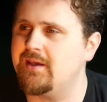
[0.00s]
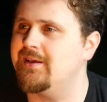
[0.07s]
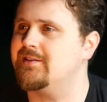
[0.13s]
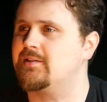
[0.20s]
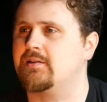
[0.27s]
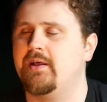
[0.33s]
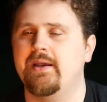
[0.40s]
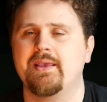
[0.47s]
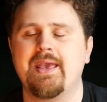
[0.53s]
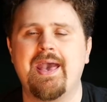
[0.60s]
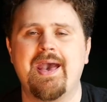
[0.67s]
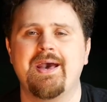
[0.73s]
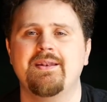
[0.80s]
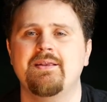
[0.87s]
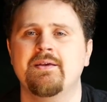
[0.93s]
It's like
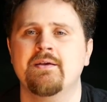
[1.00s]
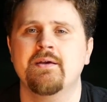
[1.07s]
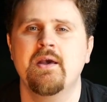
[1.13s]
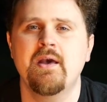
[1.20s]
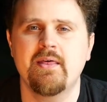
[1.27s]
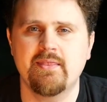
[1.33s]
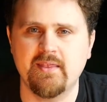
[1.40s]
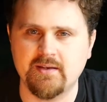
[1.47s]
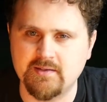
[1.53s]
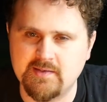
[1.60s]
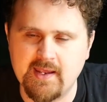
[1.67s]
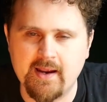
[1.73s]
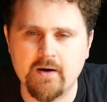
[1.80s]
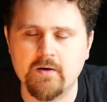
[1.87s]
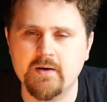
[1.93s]
adding the
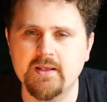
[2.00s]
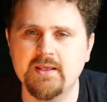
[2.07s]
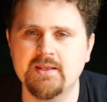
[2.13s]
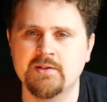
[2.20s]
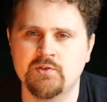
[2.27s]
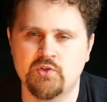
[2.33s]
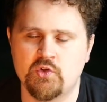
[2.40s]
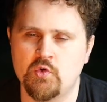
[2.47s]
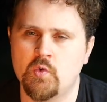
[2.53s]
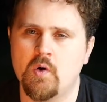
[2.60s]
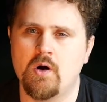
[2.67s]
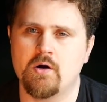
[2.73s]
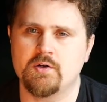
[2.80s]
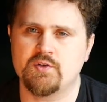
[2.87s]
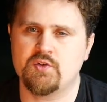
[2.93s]
dairy into
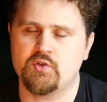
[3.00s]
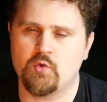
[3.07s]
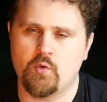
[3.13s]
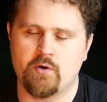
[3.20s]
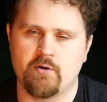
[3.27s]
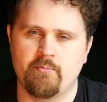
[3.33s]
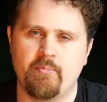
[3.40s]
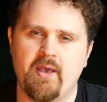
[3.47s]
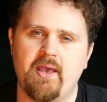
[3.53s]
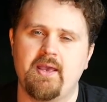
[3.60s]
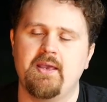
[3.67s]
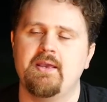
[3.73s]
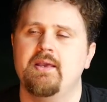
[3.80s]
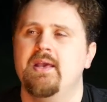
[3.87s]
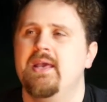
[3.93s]
our
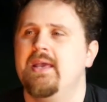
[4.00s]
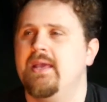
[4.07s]
sorbet.